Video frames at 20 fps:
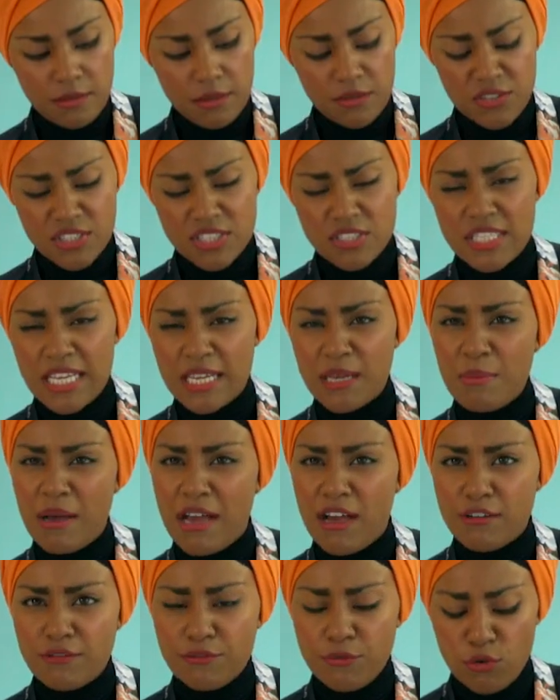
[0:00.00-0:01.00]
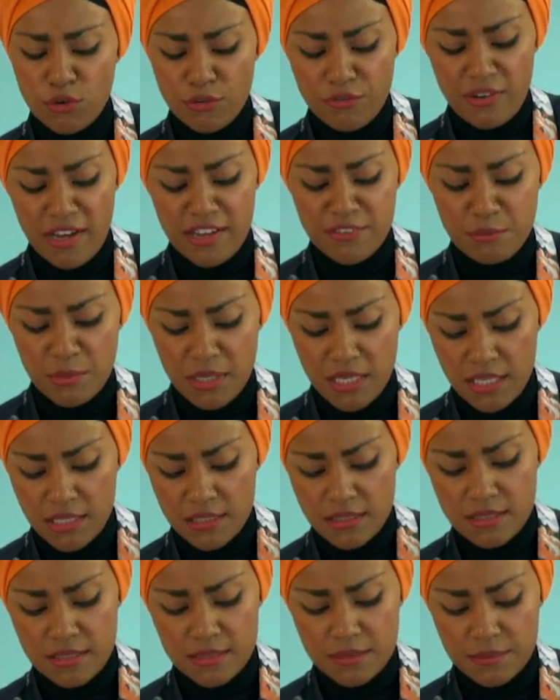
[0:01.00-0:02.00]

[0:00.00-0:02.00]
And this will take about 4 or 5 minutes.